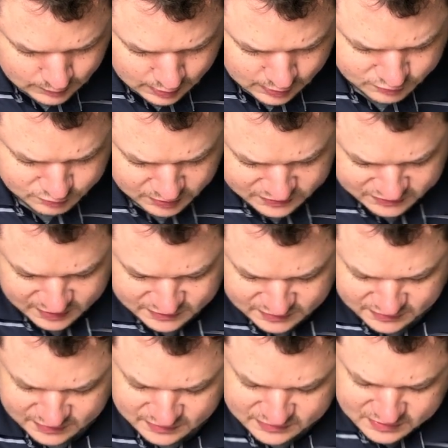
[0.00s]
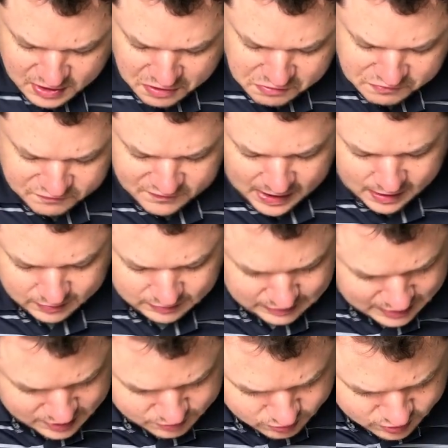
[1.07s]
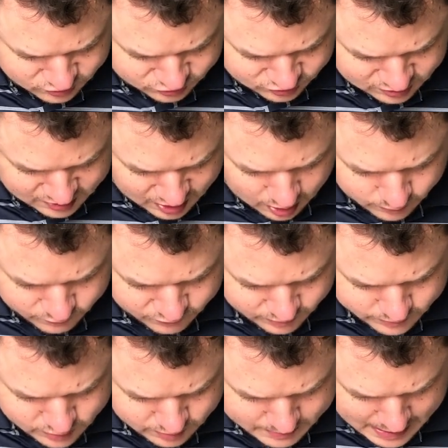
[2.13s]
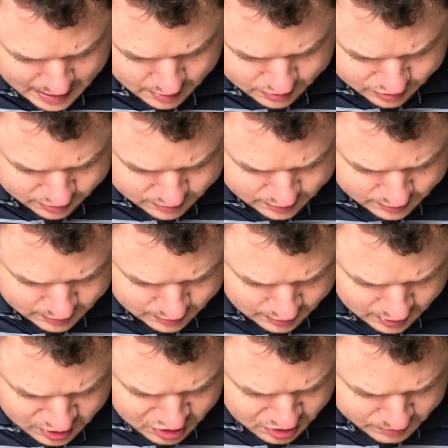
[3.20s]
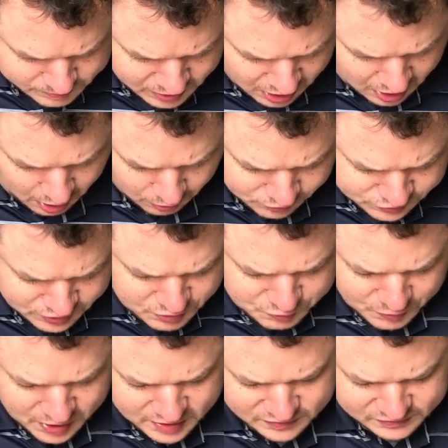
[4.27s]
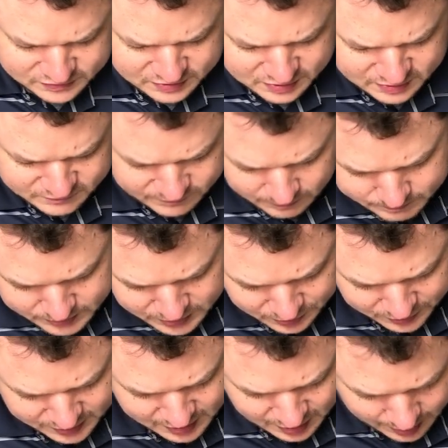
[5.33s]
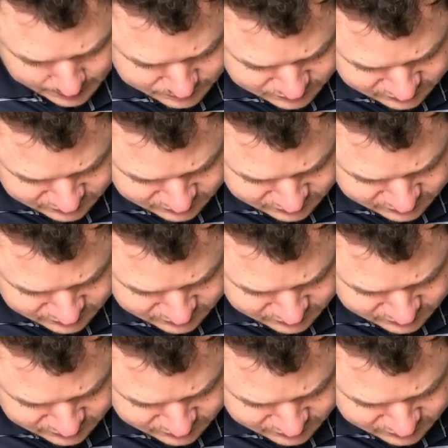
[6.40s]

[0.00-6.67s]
Here's what it says. It says, no foul language should come from your mouth, but only what is good for building up